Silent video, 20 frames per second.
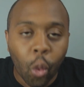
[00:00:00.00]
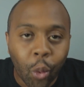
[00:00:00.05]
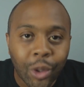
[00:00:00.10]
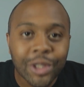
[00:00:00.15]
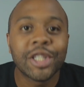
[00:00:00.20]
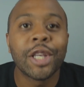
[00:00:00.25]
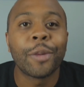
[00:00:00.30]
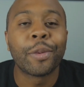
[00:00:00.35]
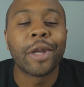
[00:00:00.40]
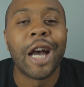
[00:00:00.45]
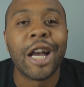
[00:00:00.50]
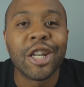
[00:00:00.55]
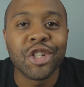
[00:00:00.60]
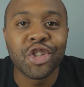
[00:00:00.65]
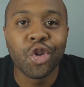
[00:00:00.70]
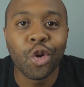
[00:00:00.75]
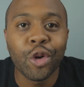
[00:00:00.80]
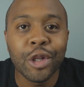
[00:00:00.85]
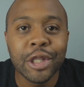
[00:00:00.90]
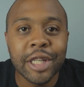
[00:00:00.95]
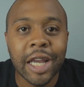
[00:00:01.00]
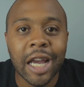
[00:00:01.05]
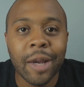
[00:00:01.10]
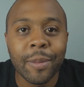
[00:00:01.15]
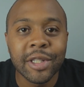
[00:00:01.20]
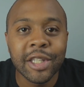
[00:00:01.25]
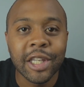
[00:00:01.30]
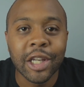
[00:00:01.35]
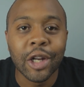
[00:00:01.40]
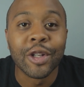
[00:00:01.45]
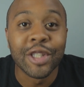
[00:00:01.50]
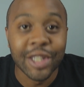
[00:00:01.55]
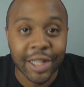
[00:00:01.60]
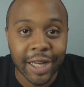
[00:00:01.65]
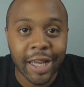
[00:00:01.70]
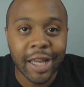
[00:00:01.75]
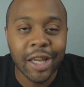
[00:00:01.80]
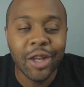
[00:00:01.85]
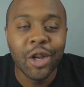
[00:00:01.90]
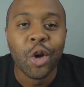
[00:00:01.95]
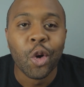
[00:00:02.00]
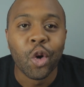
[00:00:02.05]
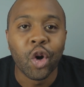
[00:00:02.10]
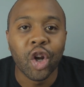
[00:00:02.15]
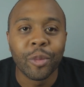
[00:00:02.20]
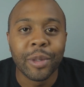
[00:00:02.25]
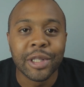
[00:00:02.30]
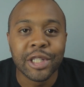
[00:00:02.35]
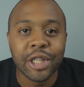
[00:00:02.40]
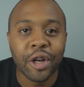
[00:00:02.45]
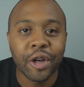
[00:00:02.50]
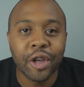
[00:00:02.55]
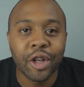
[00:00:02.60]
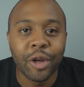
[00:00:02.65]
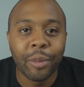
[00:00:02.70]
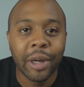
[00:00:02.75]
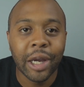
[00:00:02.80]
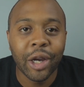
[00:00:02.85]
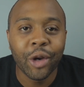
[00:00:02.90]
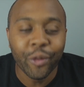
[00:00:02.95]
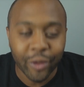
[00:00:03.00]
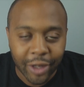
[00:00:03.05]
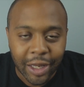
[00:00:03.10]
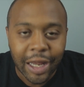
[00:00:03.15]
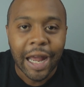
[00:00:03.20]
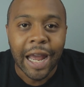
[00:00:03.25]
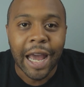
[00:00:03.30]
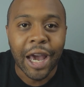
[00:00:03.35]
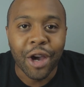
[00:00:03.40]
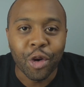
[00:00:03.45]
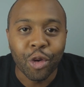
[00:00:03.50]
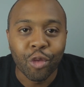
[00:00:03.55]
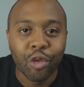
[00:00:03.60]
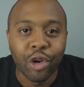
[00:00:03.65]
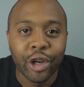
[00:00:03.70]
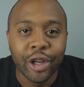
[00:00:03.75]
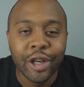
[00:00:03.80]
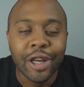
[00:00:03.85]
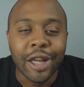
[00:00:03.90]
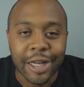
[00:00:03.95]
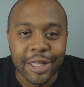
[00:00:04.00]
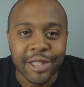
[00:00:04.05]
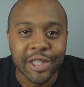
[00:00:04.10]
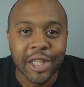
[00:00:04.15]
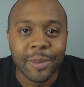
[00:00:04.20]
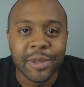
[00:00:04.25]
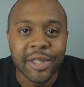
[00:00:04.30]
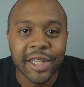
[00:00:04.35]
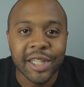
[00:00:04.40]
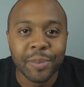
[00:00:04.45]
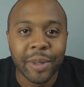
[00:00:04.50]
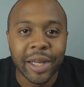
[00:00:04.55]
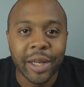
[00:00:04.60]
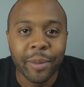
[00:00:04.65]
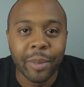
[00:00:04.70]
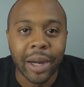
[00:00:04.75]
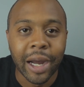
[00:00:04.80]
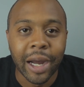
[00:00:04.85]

What's up guys, Jordan Thomas here, and today we're going to be talking about how to run a sub 6 minute